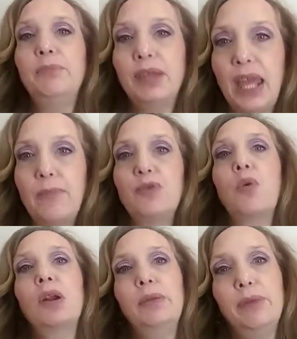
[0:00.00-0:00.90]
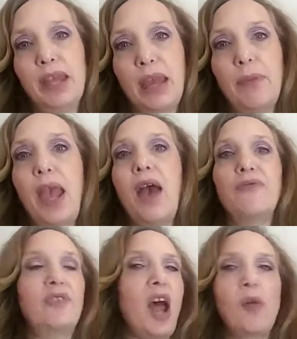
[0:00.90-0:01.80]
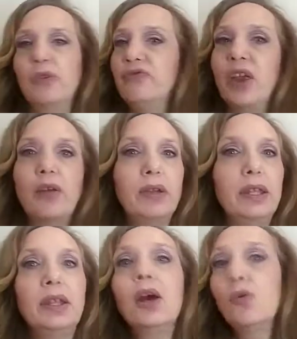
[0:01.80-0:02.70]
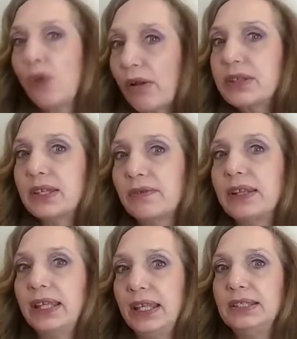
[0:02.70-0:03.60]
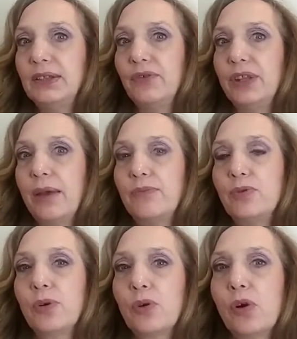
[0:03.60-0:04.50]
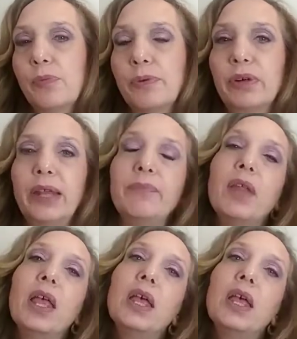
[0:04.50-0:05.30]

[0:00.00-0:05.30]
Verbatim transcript: became twenty, became half an hour, very relatively easy for them to incorporate.